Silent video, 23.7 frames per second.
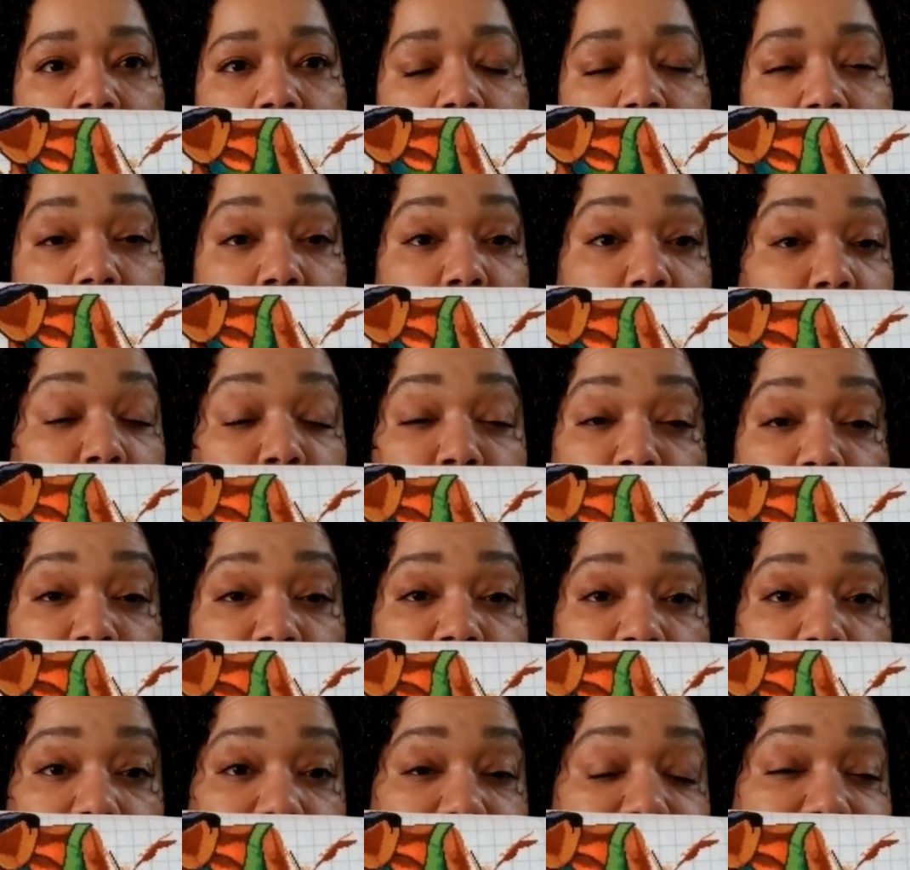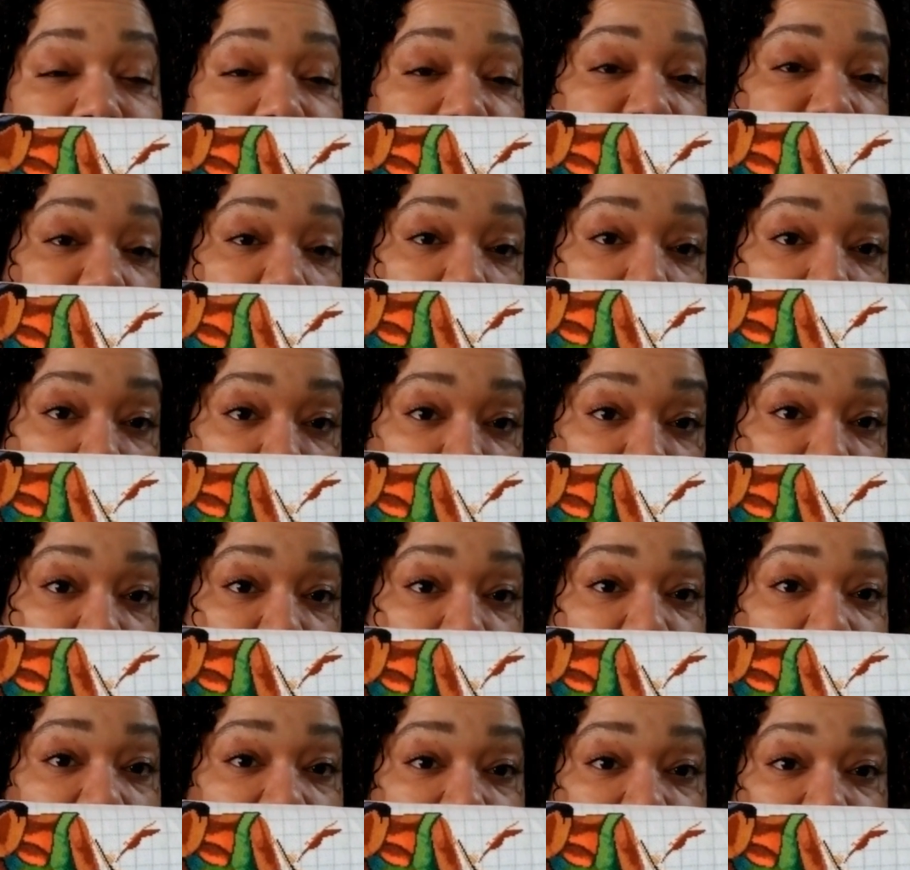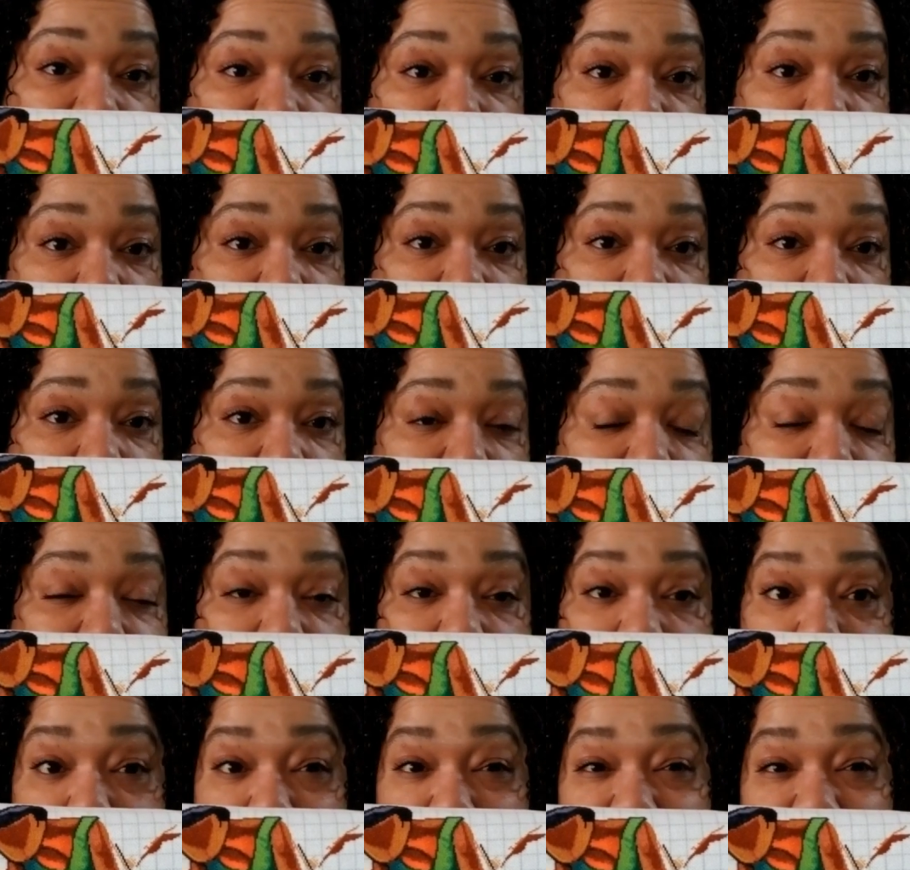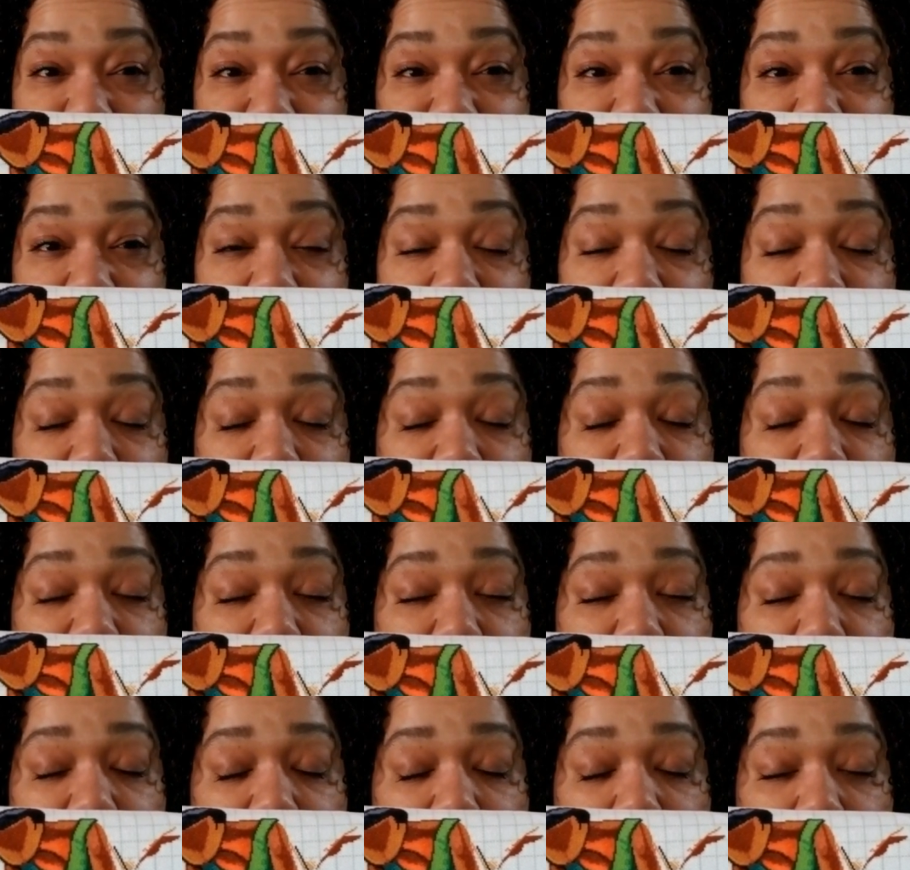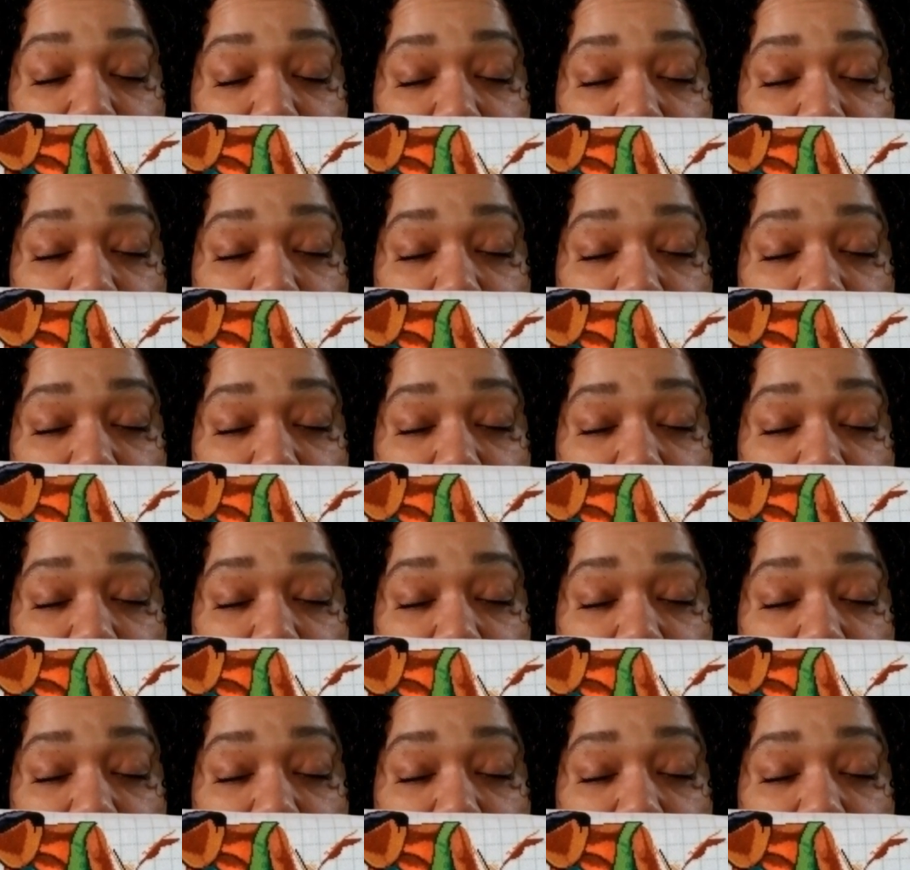I would prefer to stitch all full coverage designs. I appreciate the